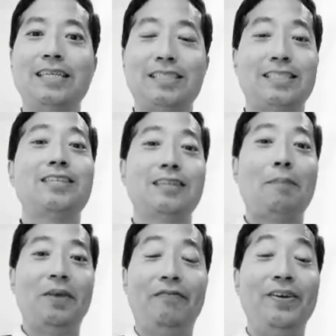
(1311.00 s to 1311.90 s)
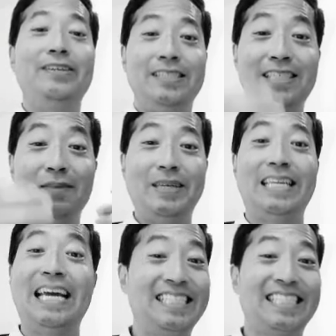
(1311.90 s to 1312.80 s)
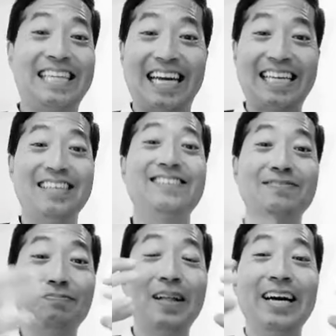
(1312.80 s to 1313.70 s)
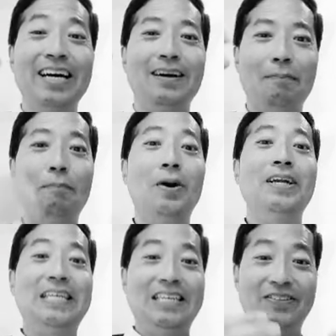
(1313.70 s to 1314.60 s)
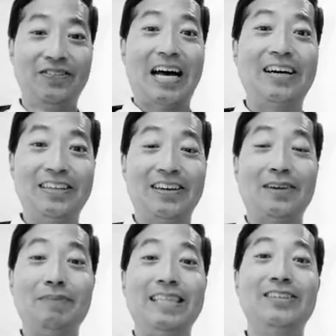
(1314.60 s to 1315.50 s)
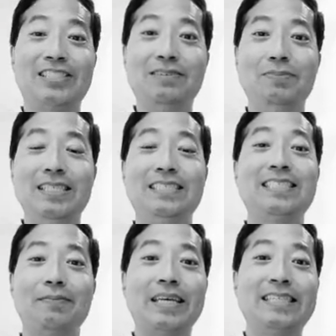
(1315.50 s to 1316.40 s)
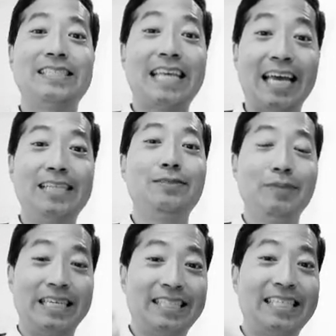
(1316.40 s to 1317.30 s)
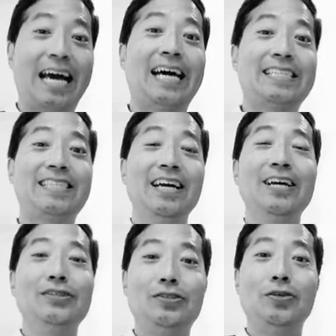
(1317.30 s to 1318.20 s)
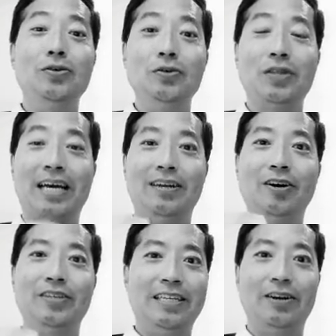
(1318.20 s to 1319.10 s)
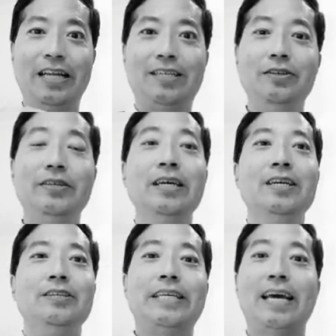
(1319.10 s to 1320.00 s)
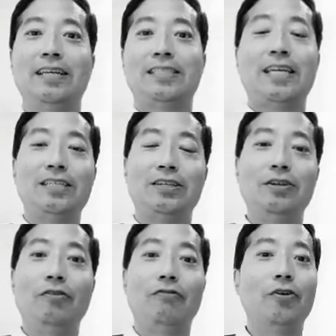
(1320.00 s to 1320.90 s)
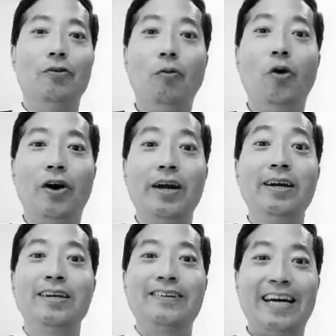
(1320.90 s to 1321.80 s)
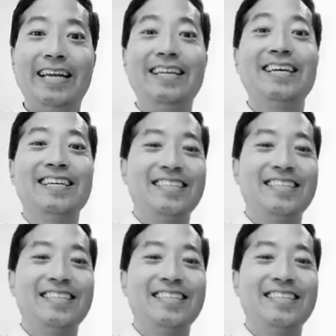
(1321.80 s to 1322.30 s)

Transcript: should not be fear and intimidation that gives money value. I mean there should be something tangibly attached to that note. Like you can't exchange a note for a war, right?